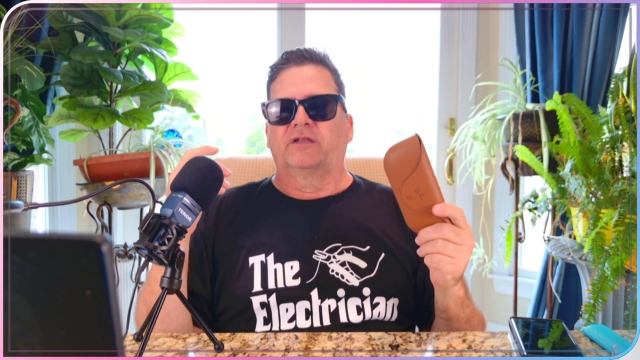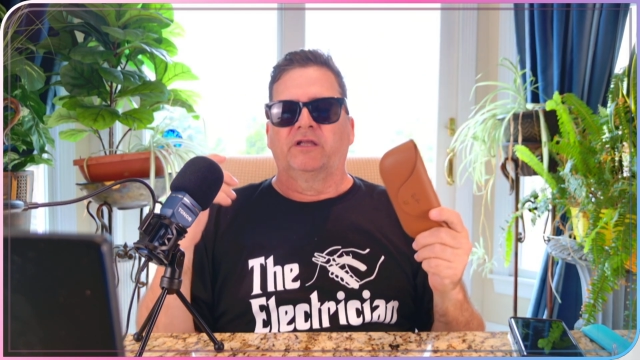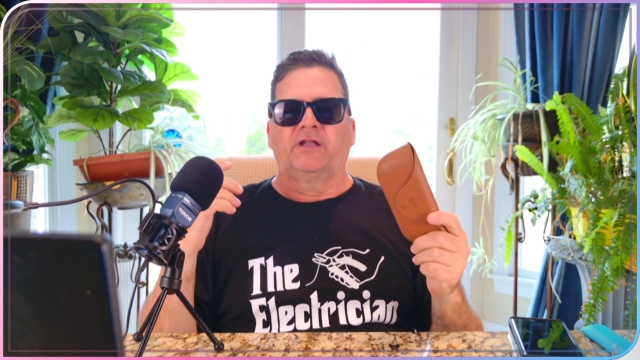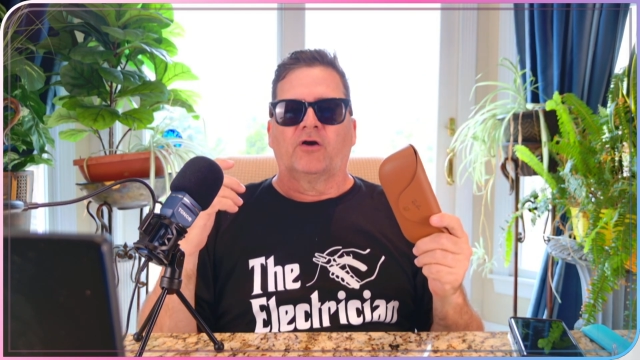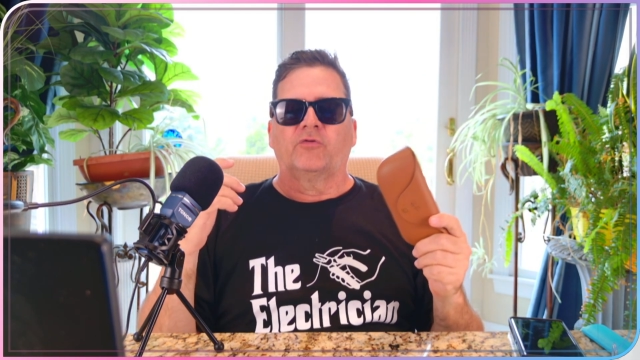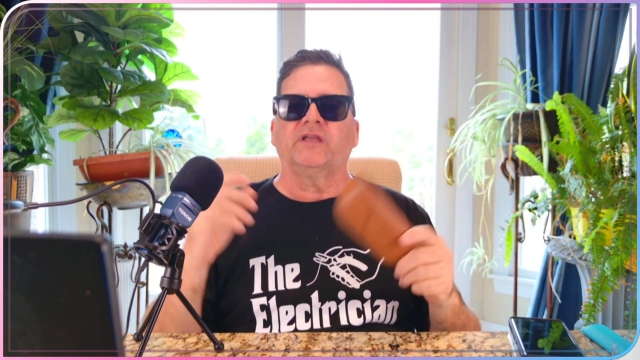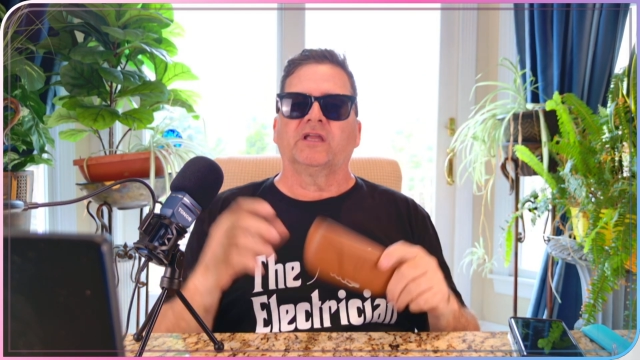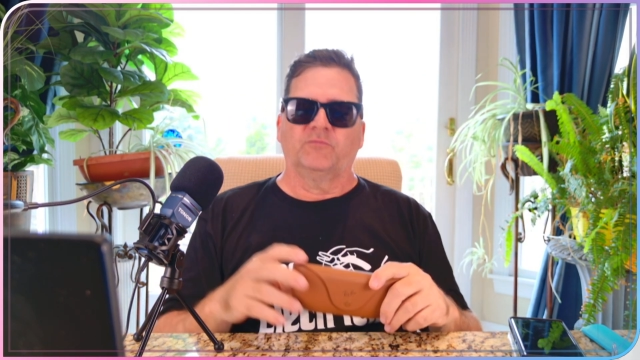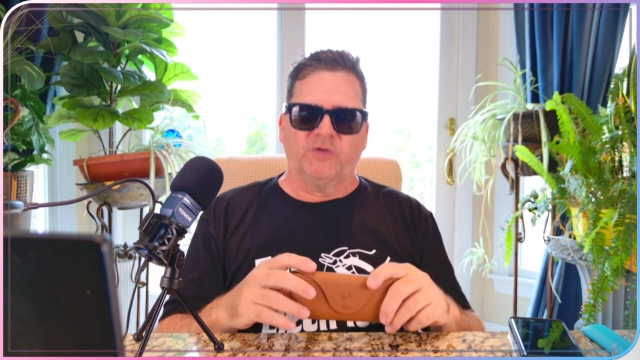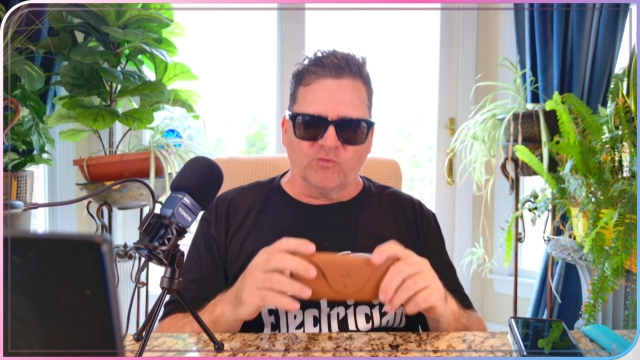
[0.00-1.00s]
You know, he
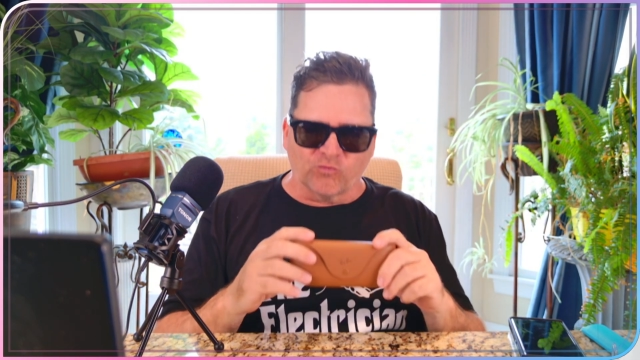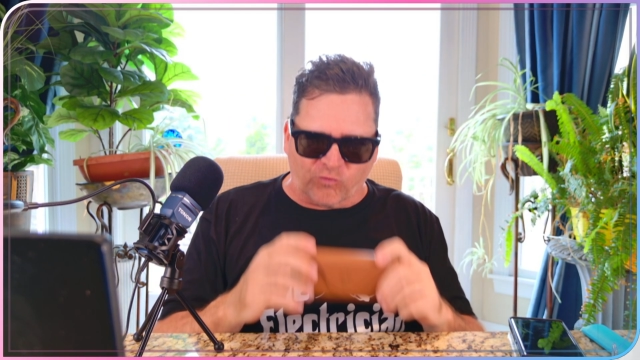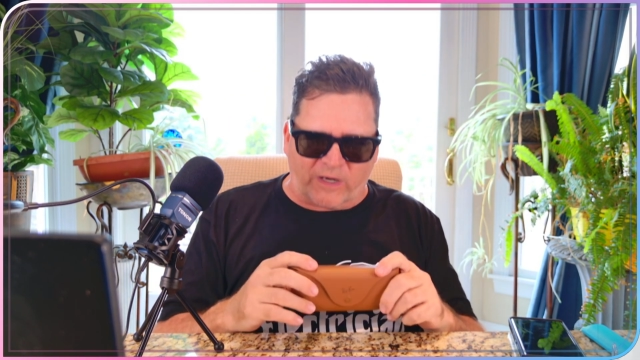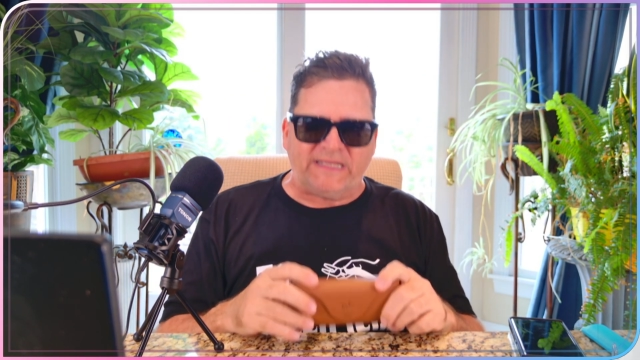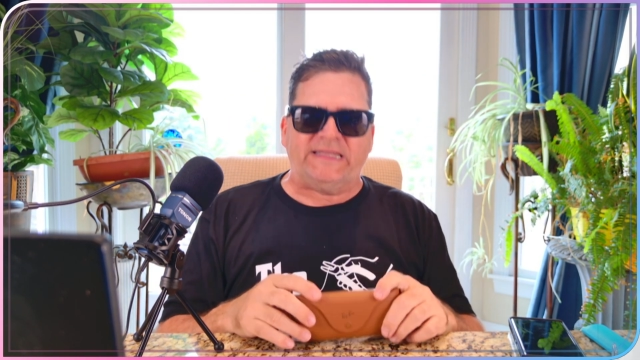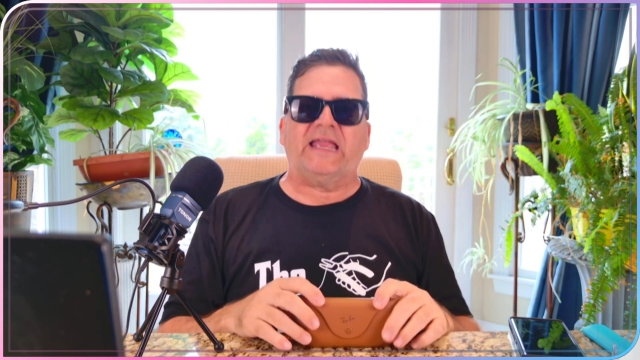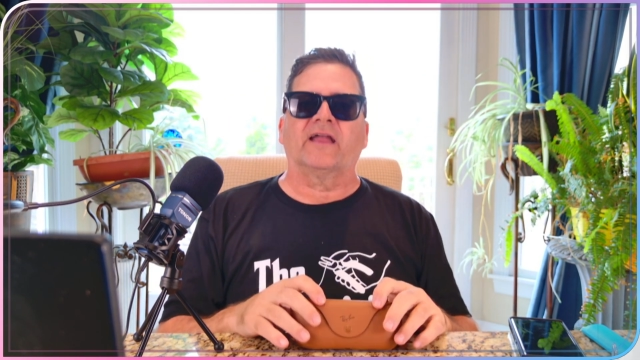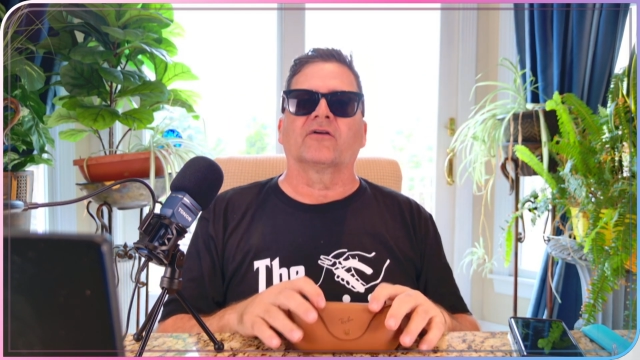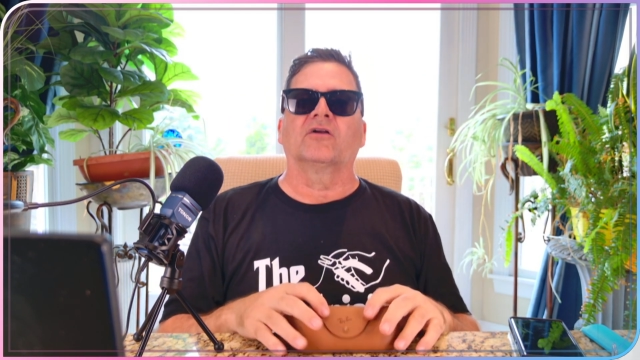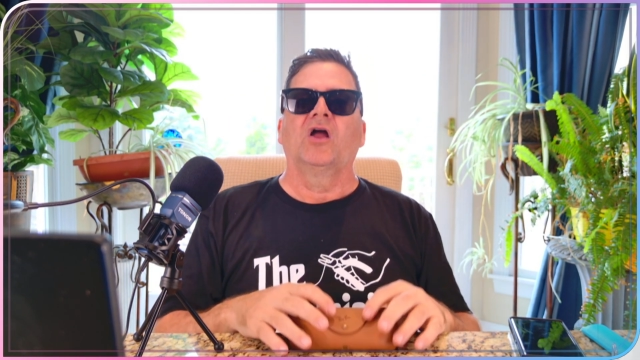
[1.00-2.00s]
can be right
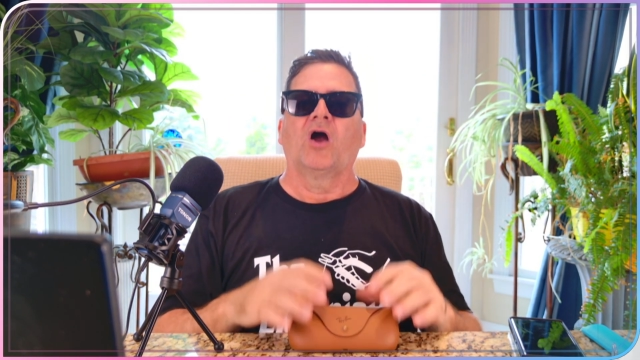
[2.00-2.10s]
there